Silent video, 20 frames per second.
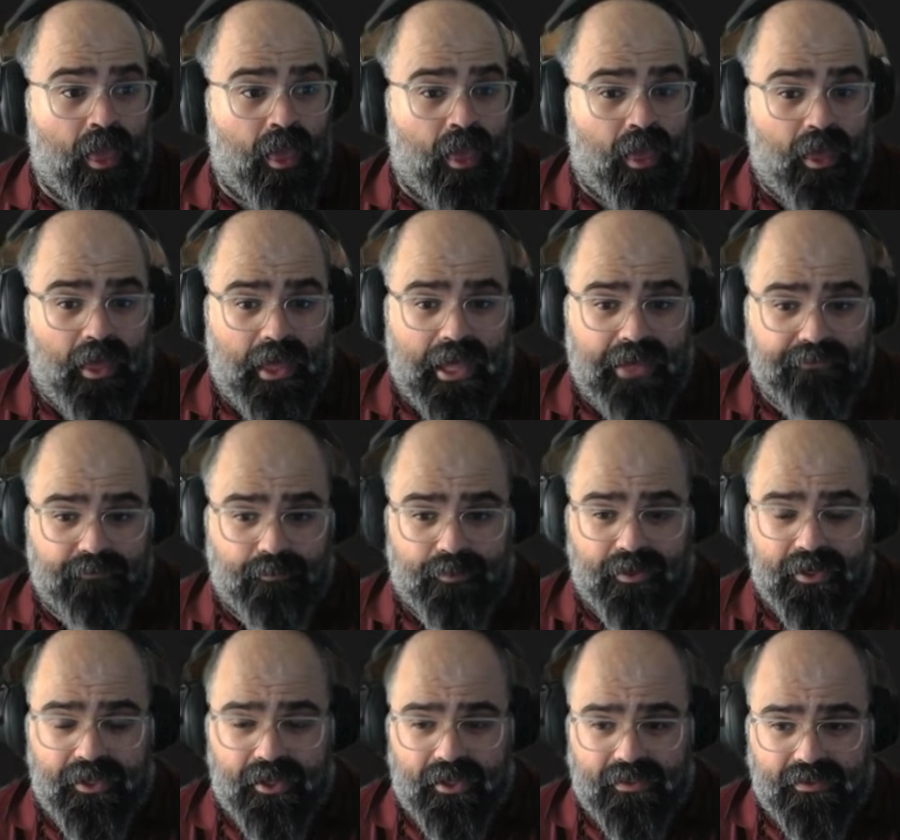Hey
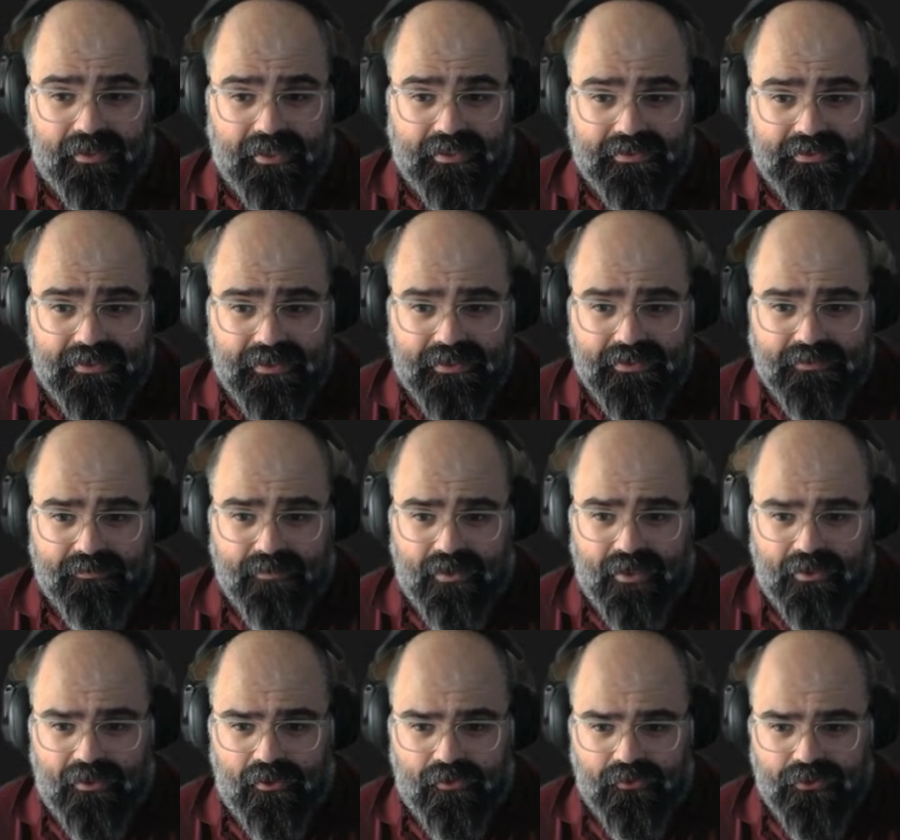everybody, this is
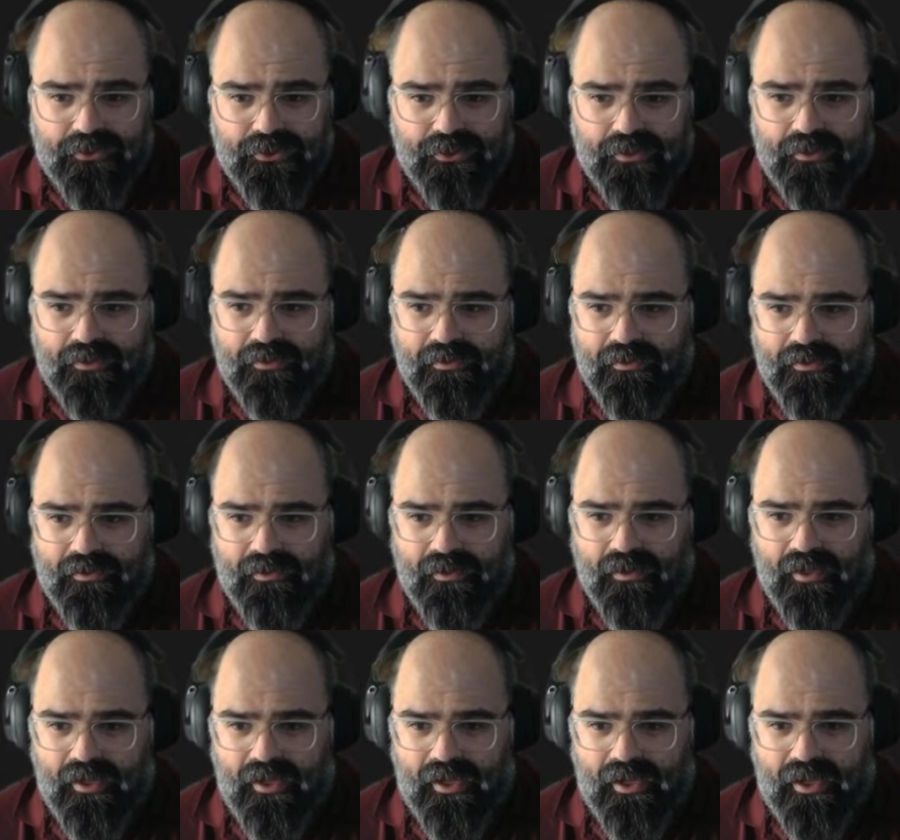my Notion,
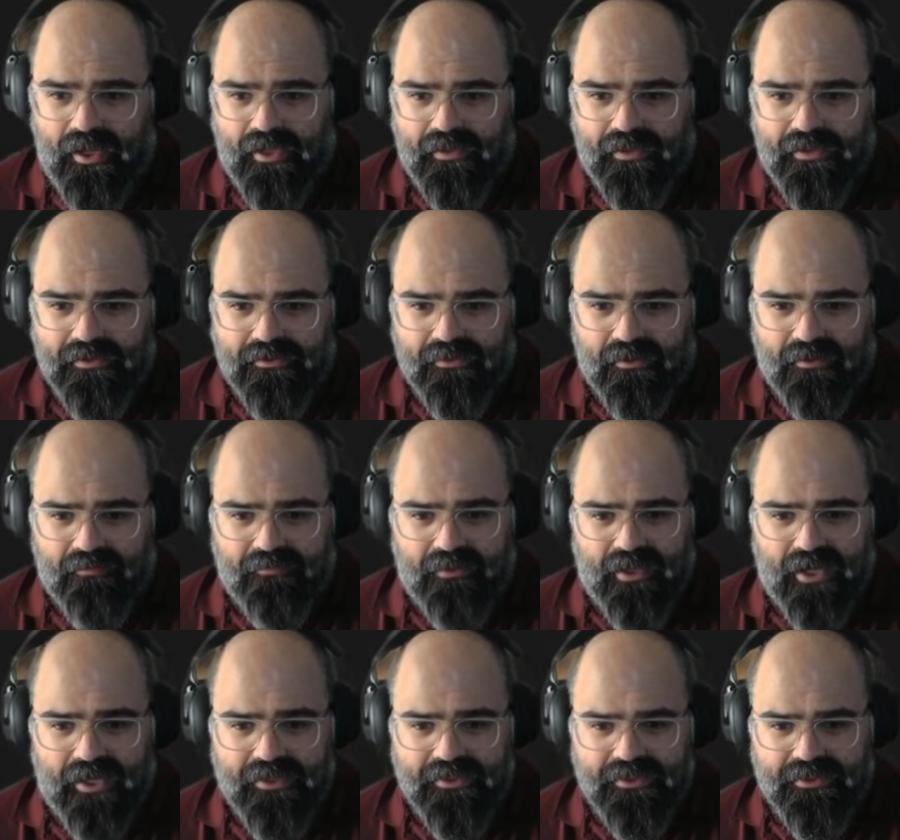and these are the three
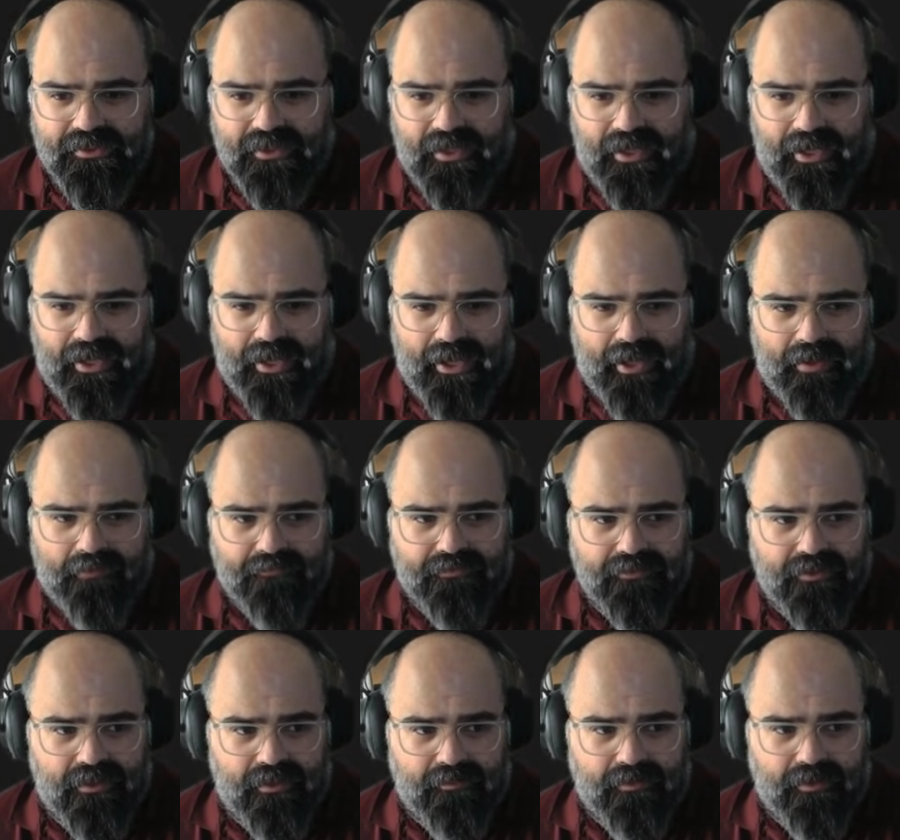agents that I have
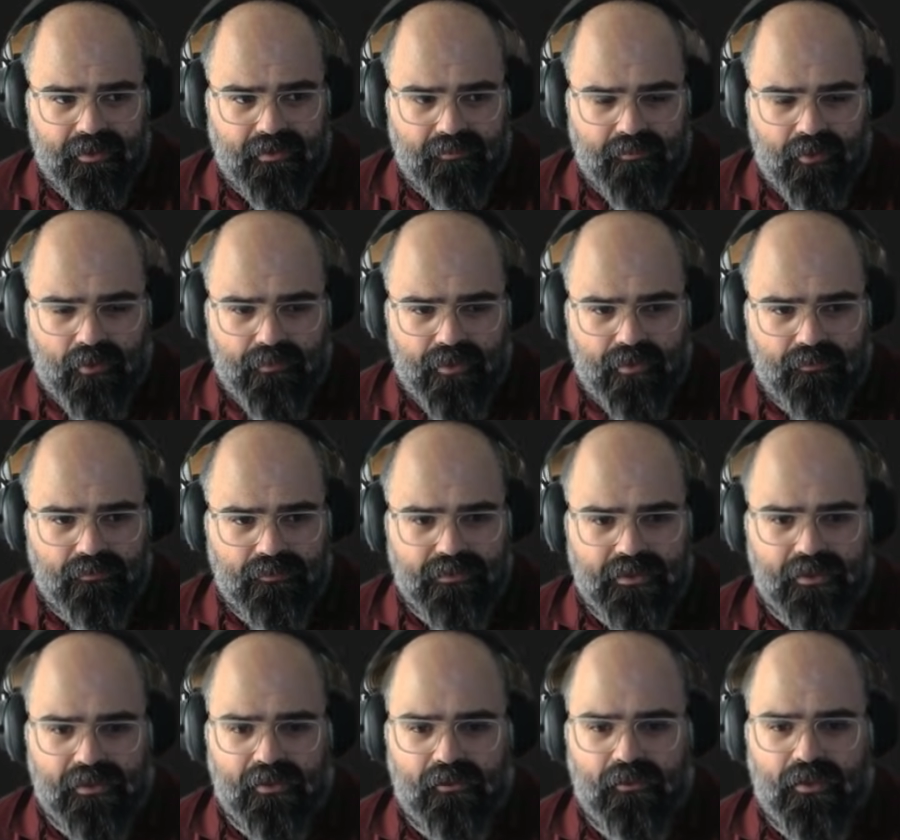set up at the moment. We'll
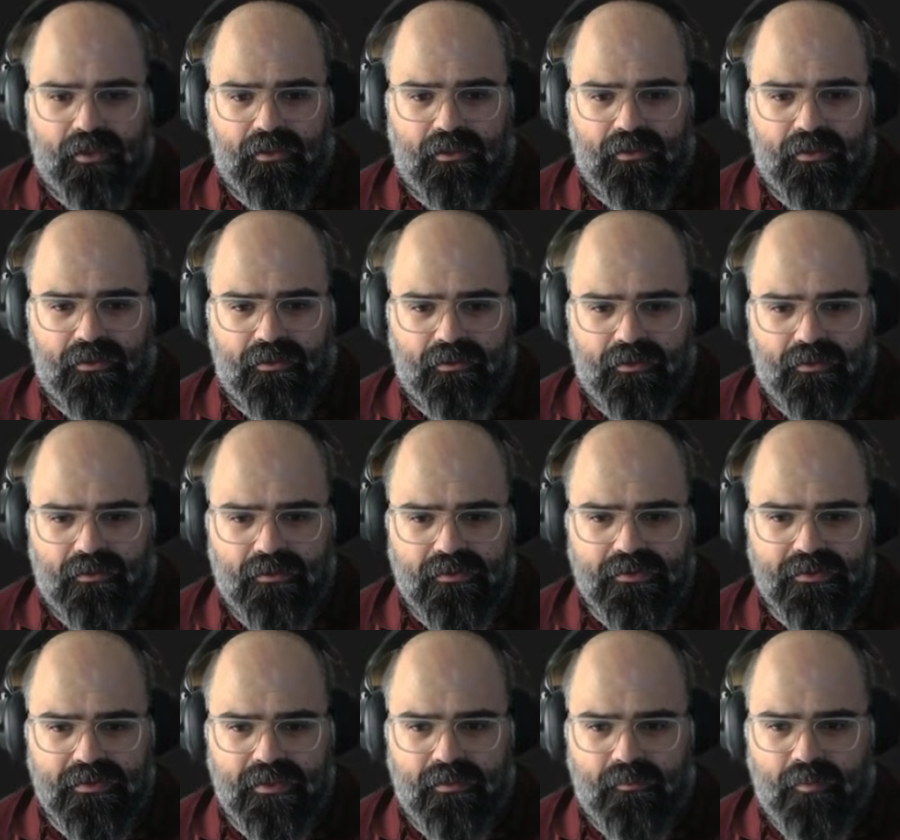take a quick look at
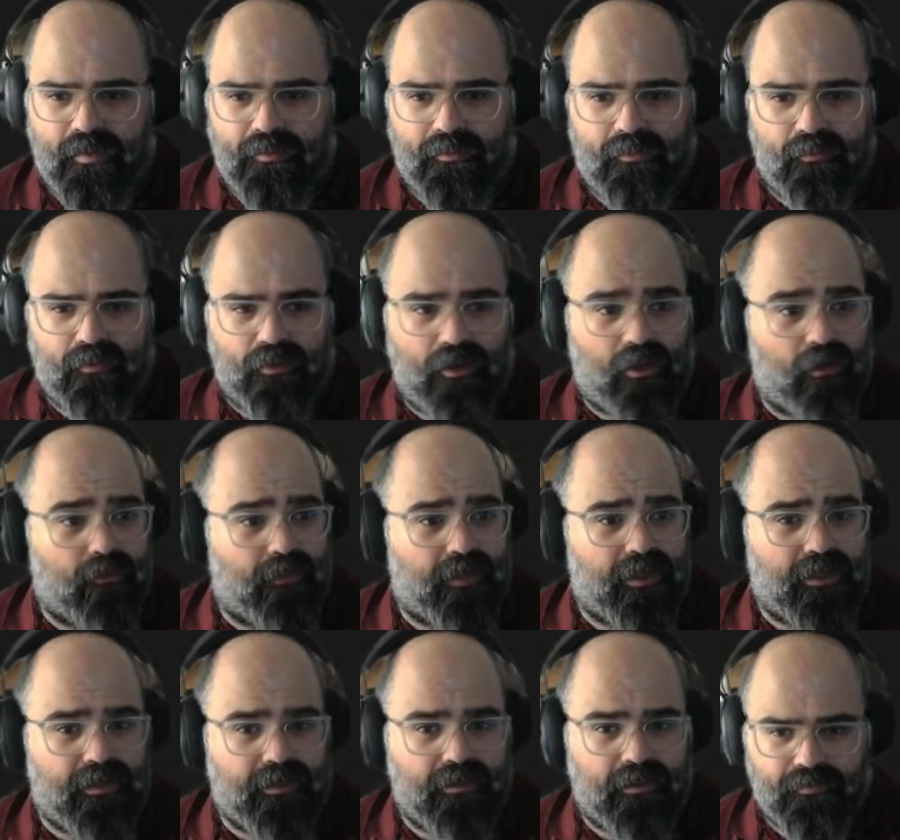those, and then maybe we'll go
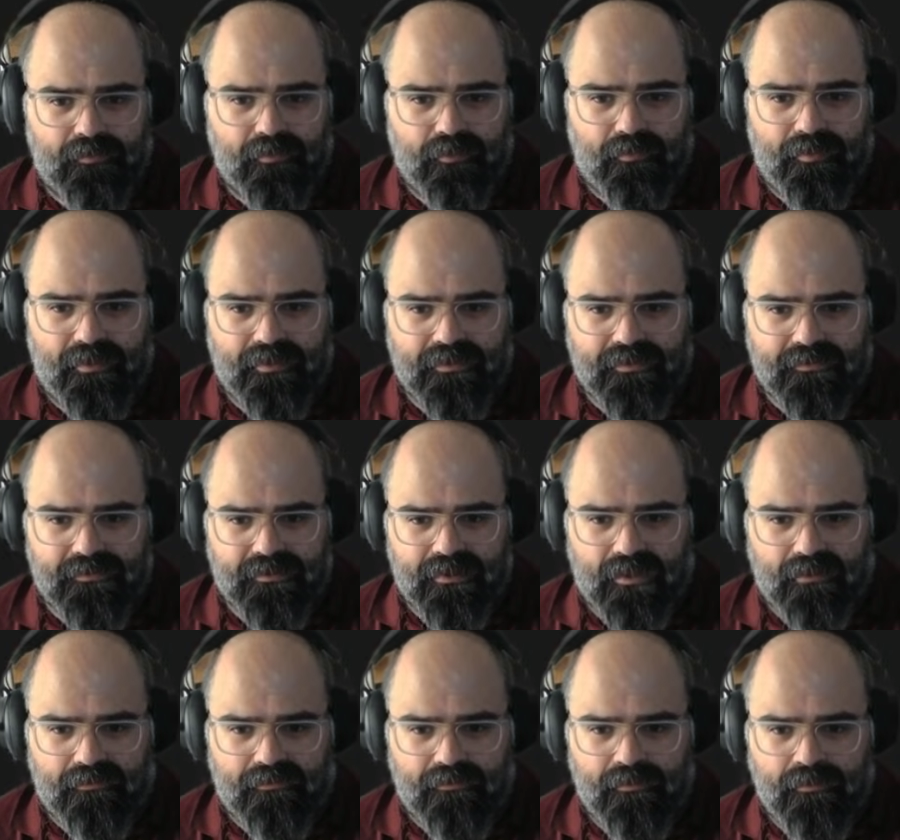in and we'll build some
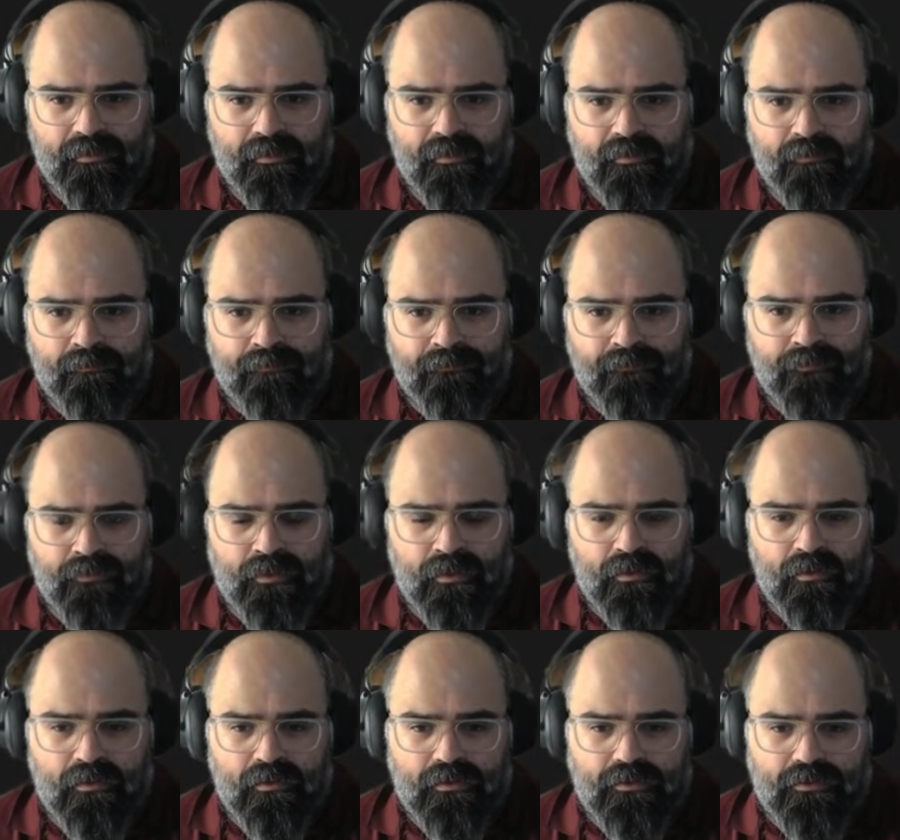stuff.
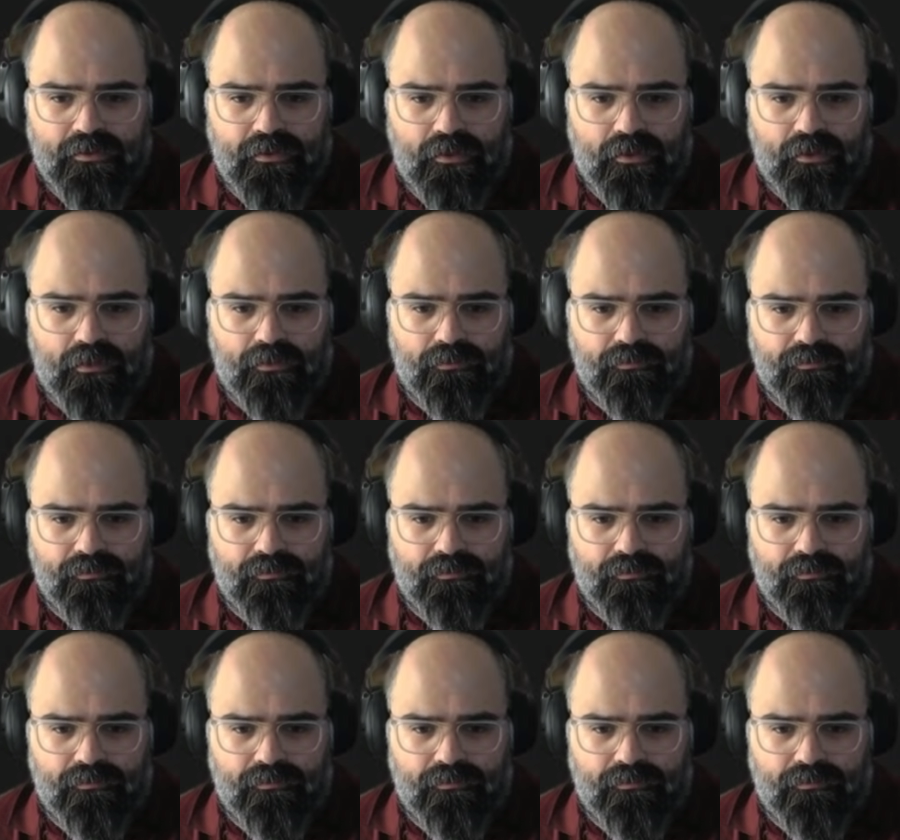So